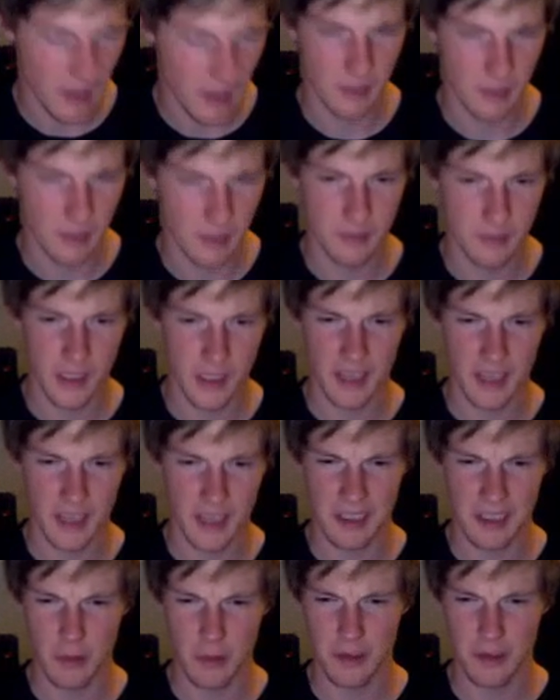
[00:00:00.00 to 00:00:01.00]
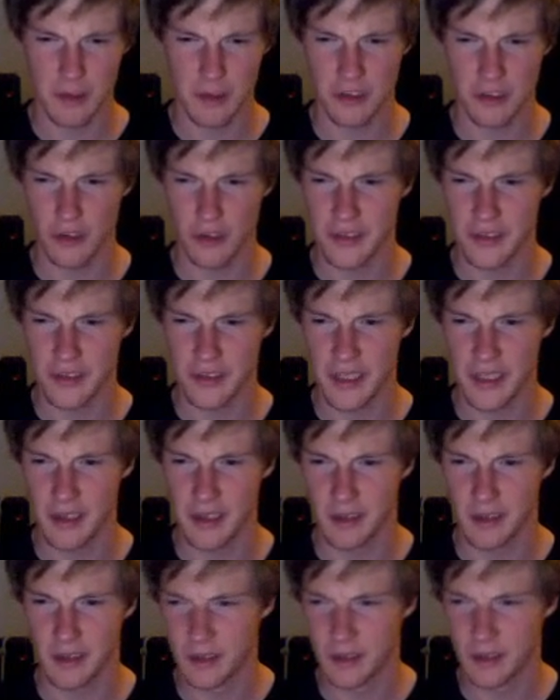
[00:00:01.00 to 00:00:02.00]
and the ending was John
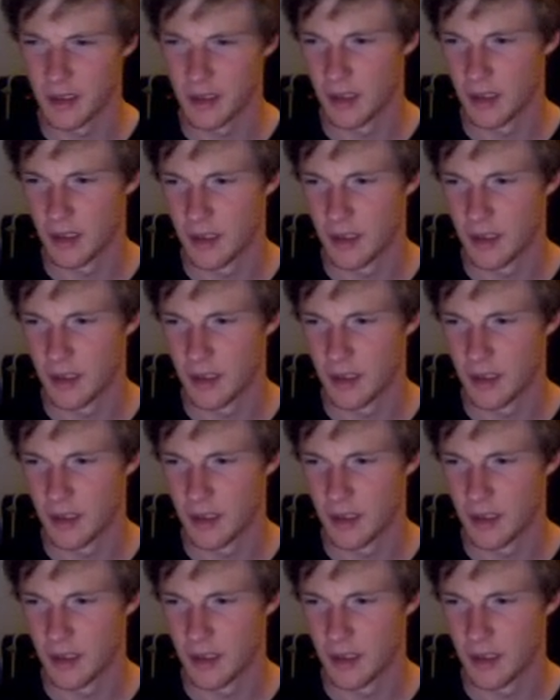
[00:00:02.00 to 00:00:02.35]
Cena